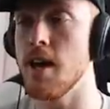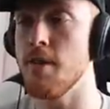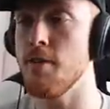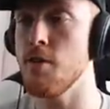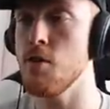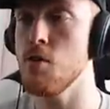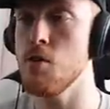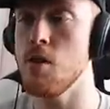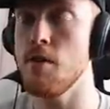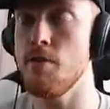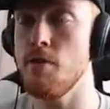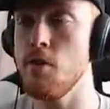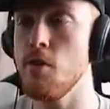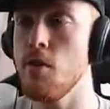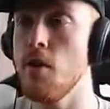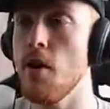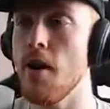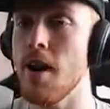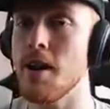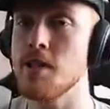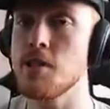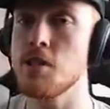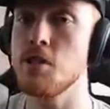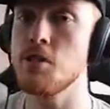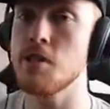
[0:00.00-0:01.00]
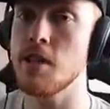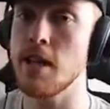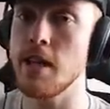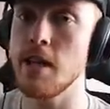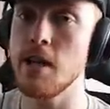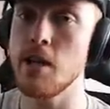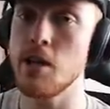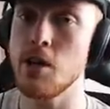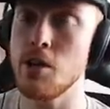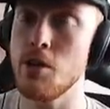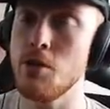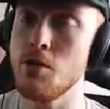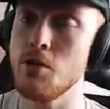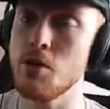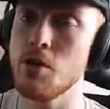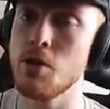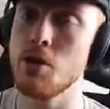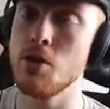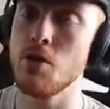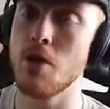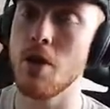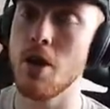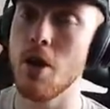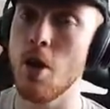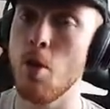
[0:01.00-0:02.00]
if you if you know how to use an EQ, you can
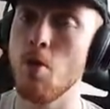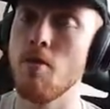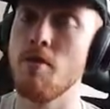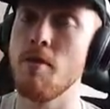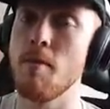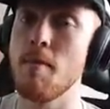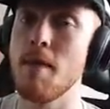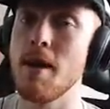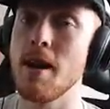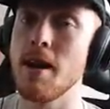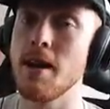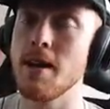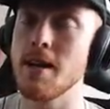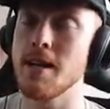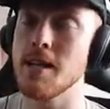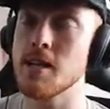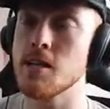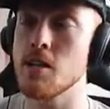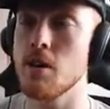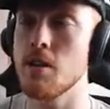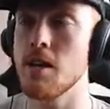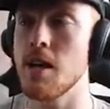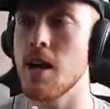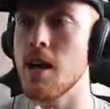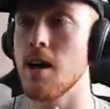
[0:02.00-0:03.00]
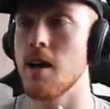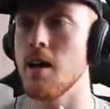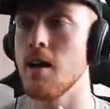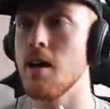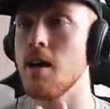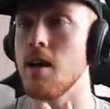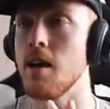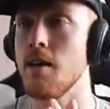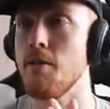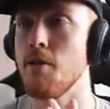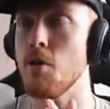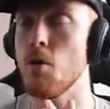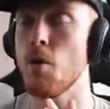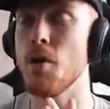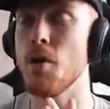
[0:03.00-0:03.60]
do a lot with a melody. So yeah, if